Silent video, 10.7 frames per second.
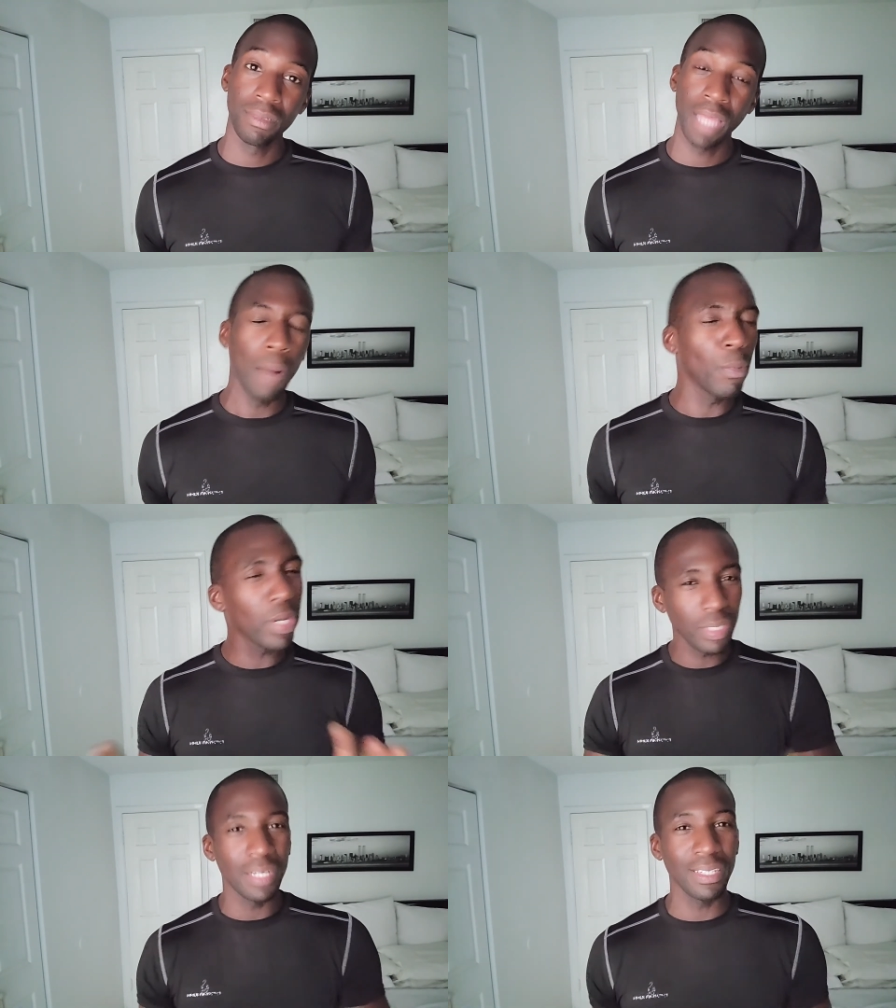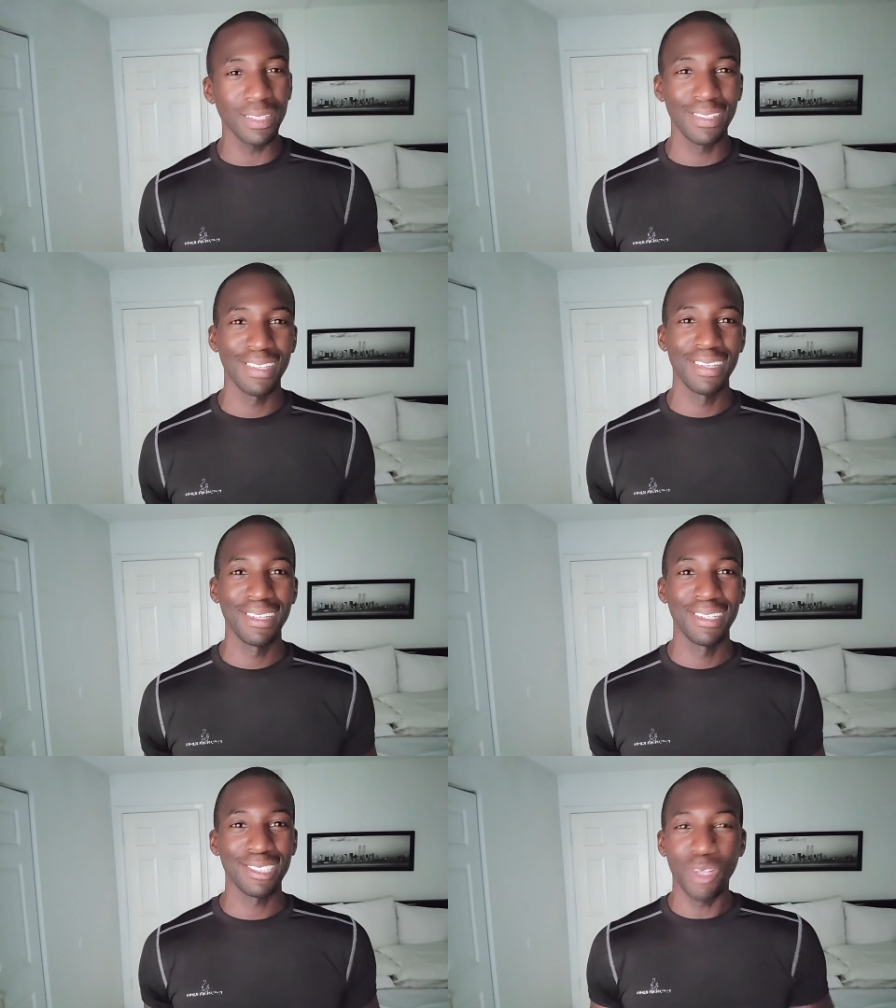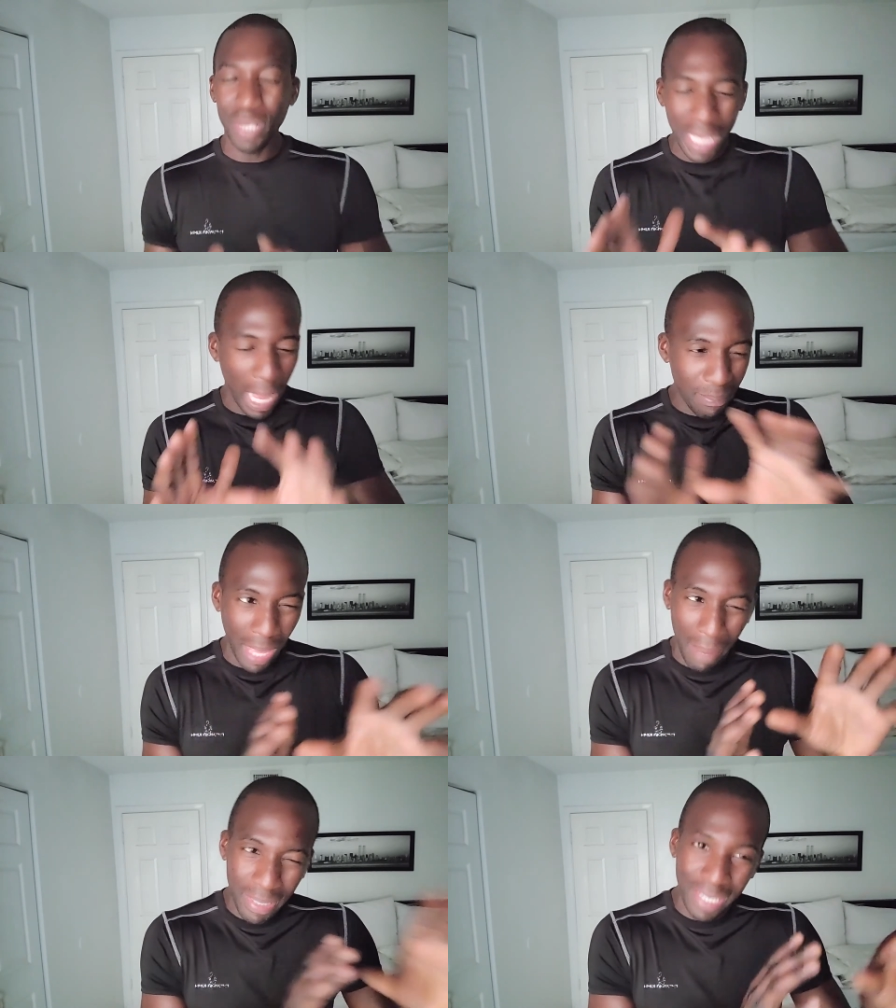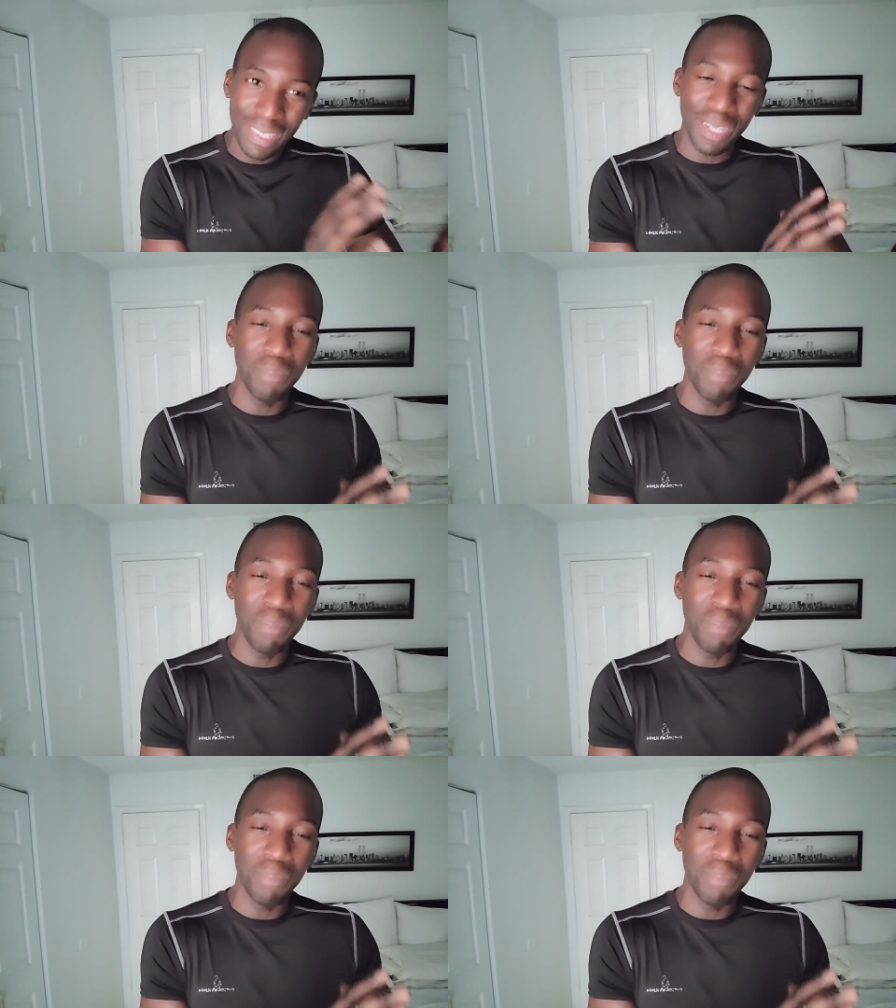I'm working on it. Slowly, I'm I'm getting there.